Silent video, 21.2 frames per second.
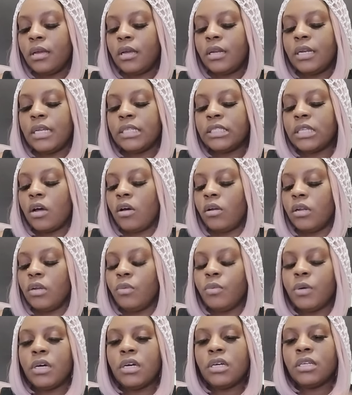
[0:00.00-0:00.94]
That's all
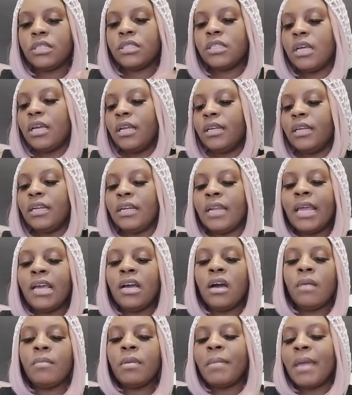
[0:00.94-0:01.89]
it was. And they
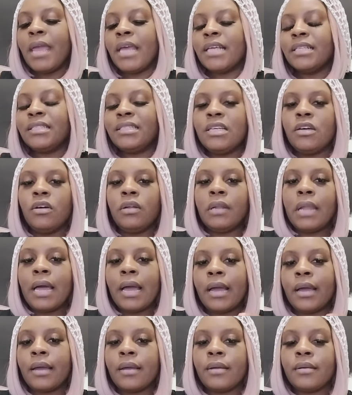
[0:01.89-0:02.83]
coming back still
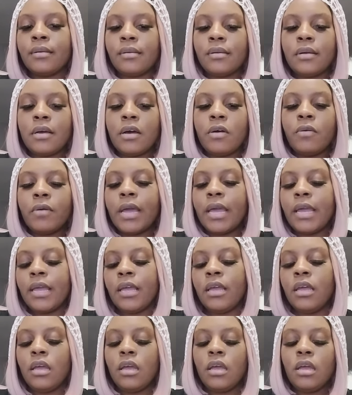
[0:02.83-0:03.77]
lying,
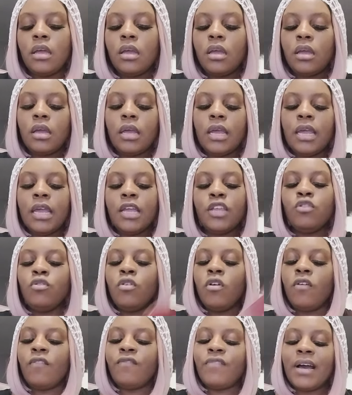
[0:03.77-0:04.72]
okay? And you're
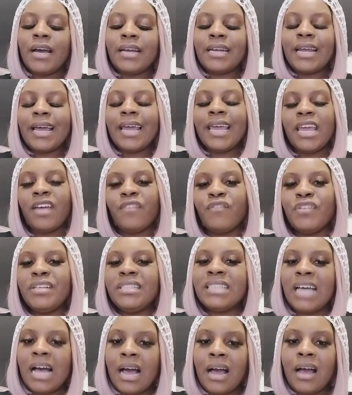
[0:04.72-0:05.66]
going to find out every
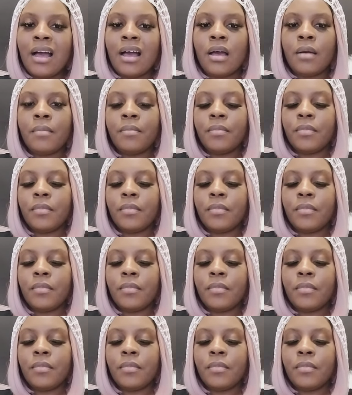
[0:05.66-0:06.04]
time.